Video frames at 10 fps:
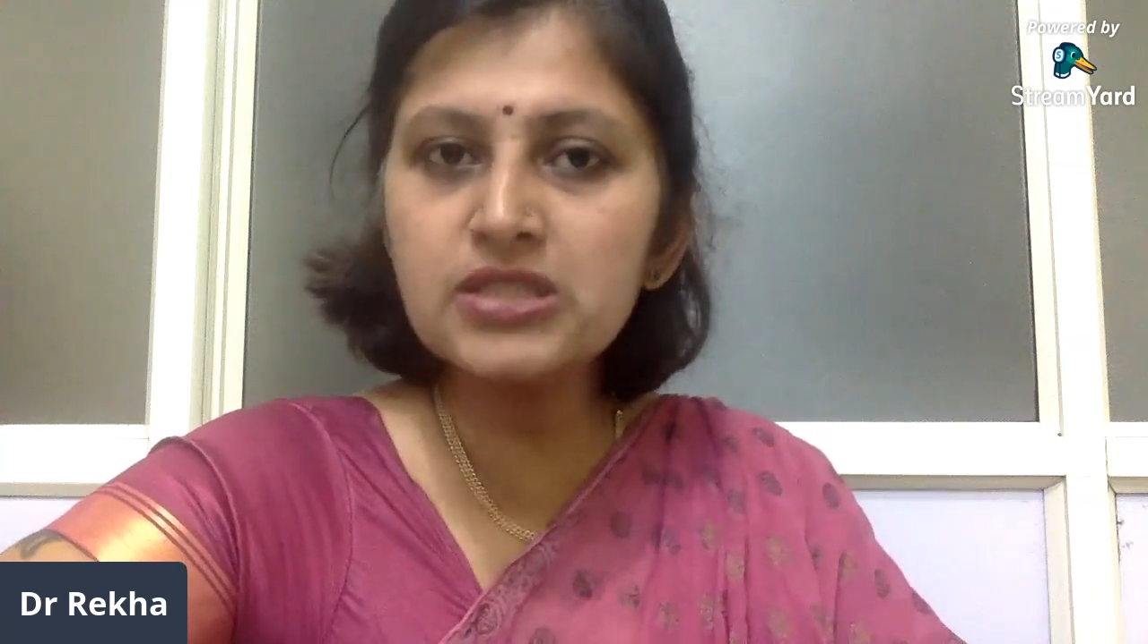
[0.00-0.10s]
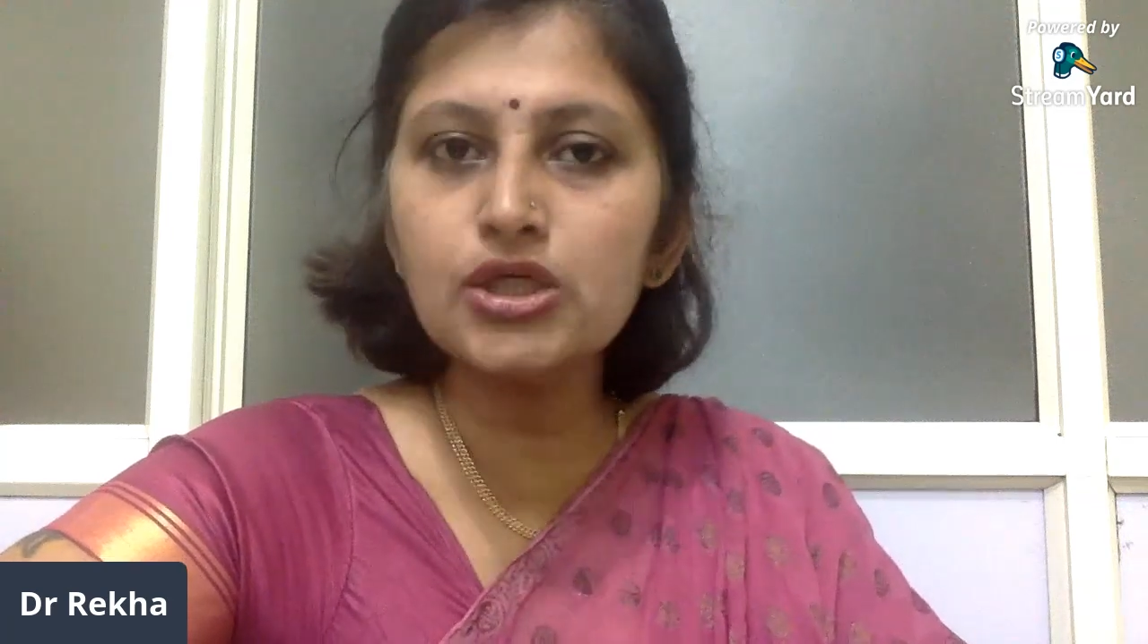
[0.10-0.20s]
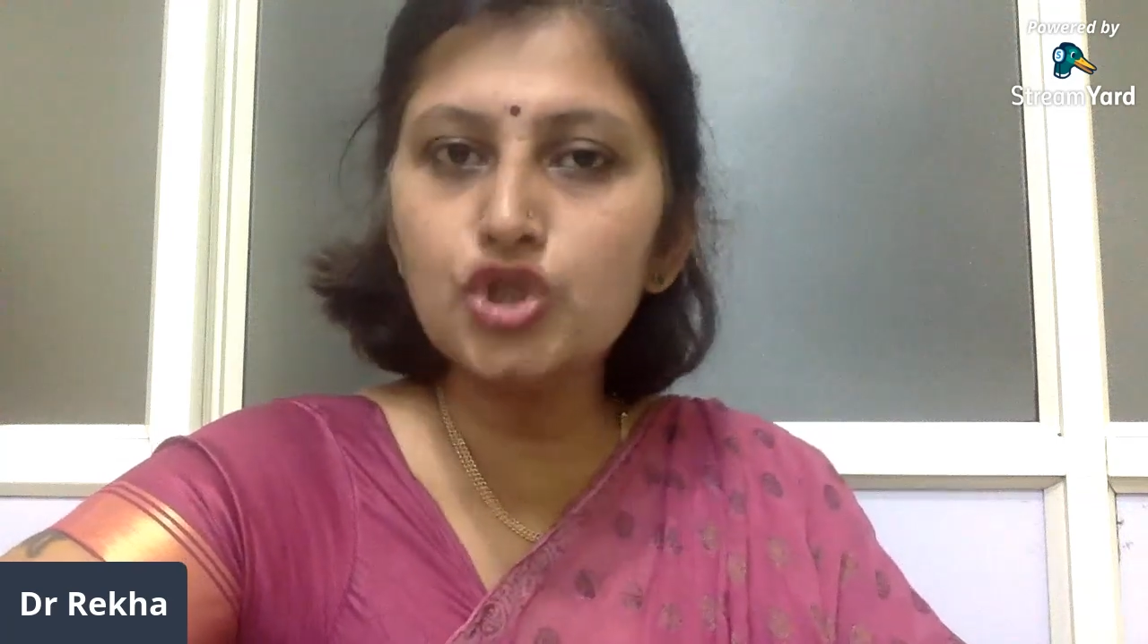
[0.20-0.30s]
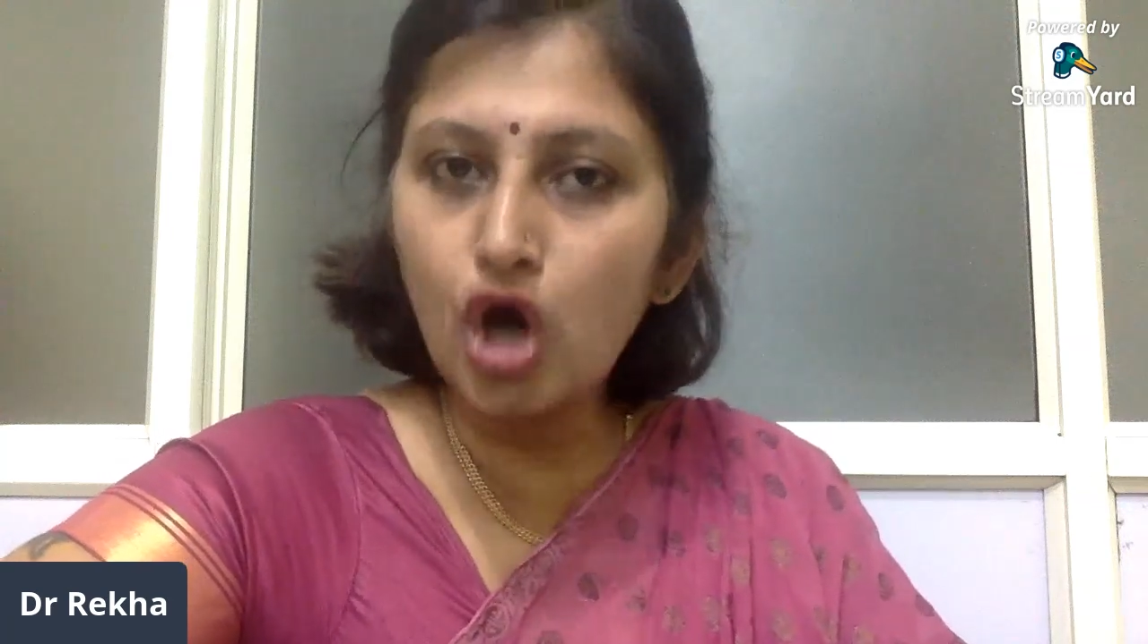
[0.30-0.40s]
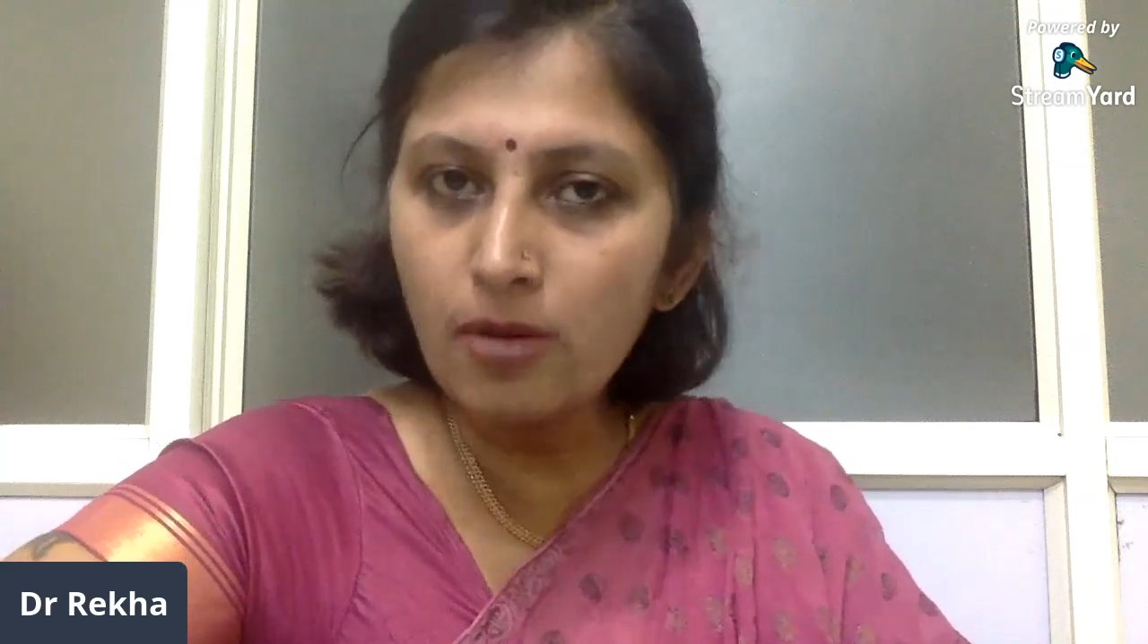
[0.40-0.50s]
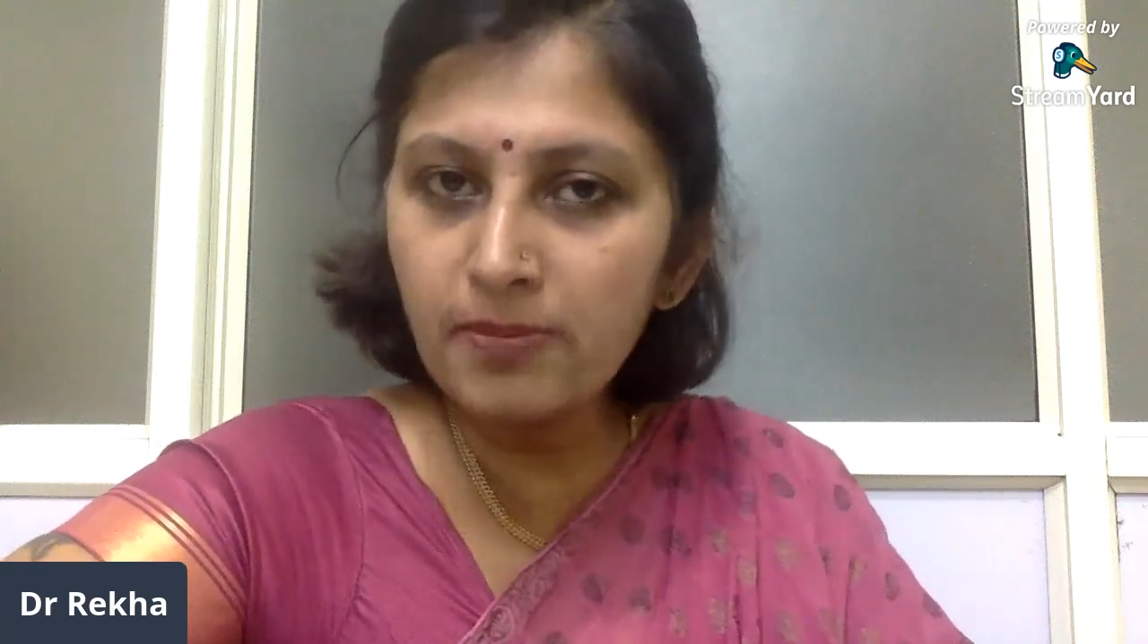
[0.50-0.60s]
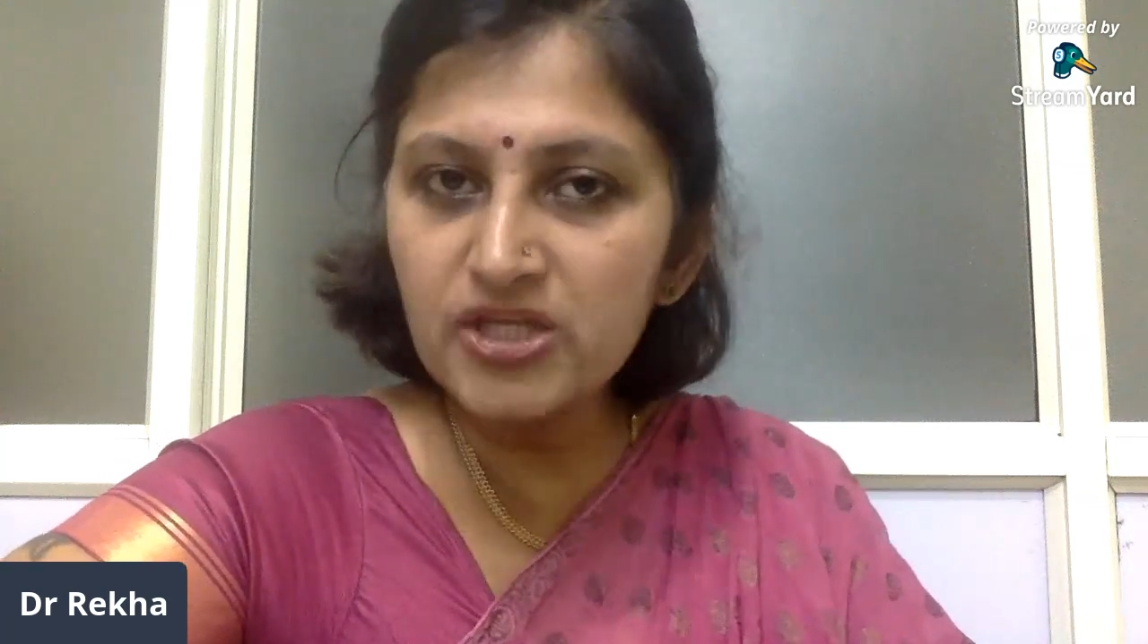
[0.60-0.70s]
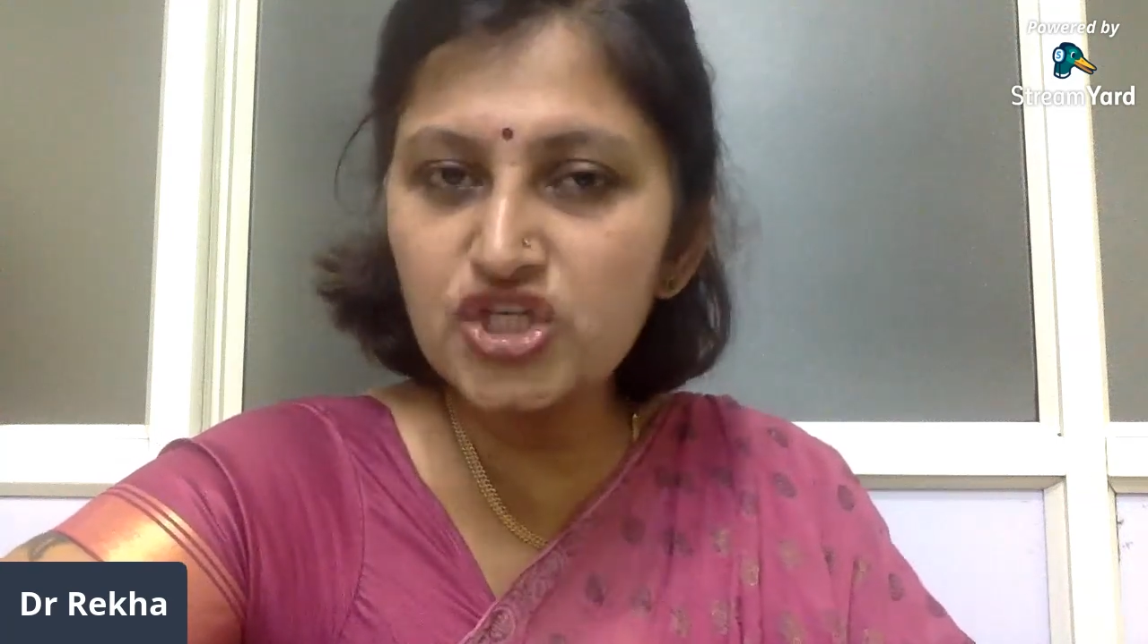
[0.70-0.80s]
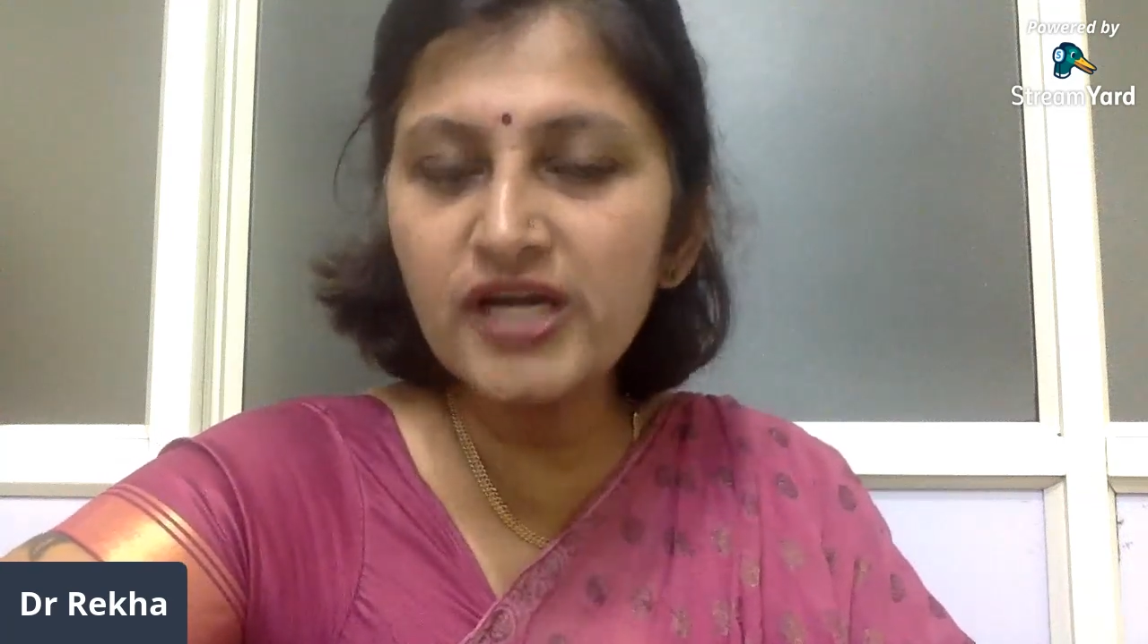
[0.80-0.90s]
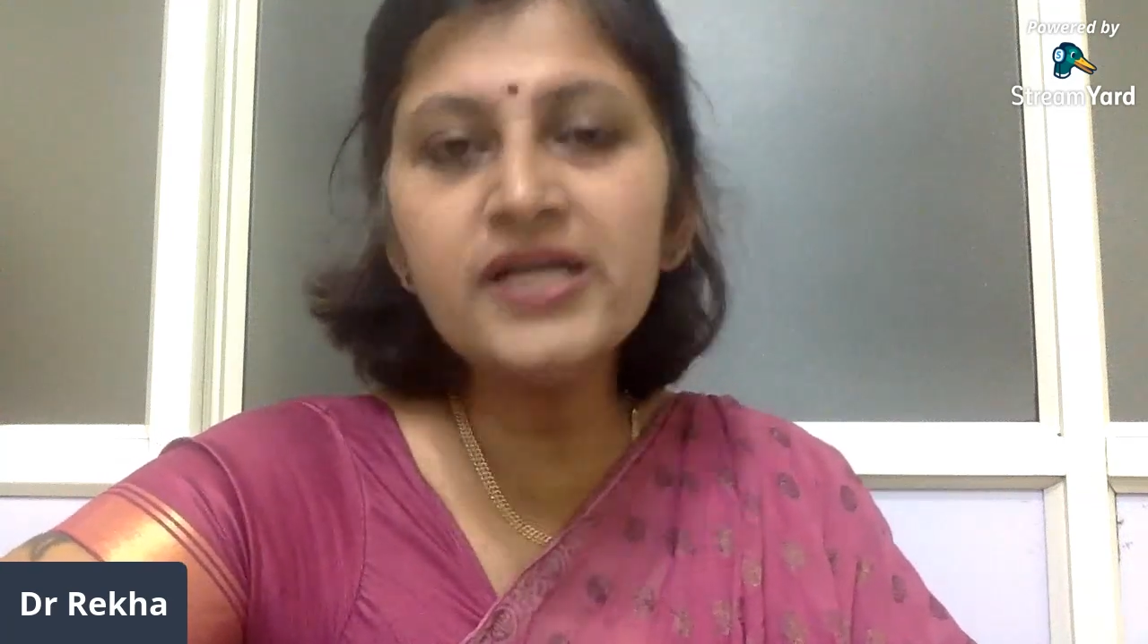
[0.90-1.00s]
your
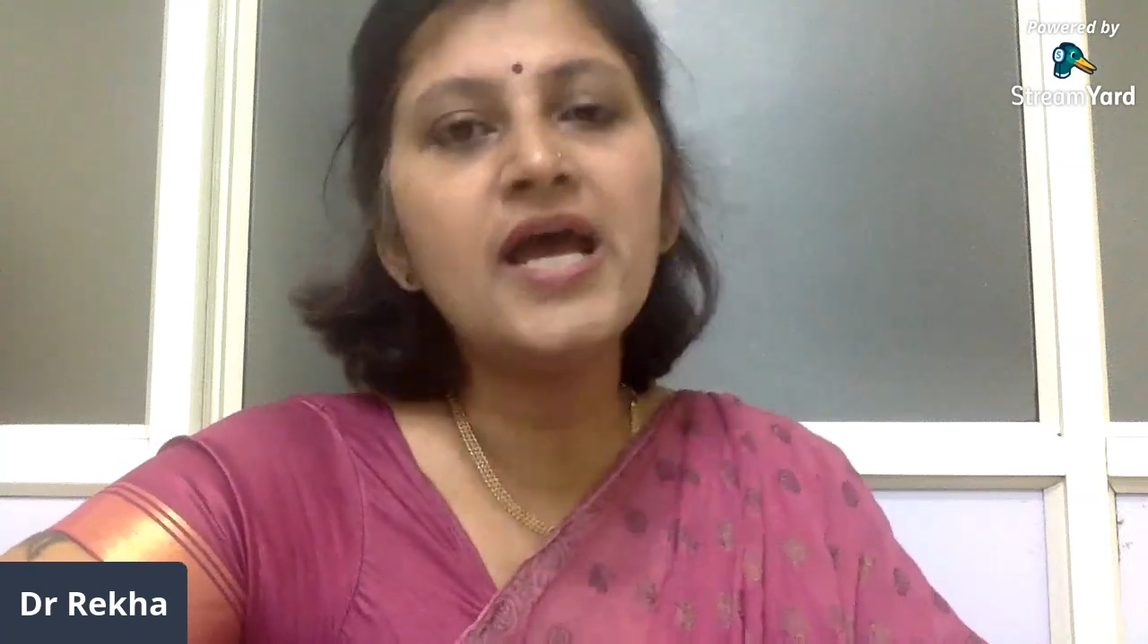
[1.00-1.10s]
budget,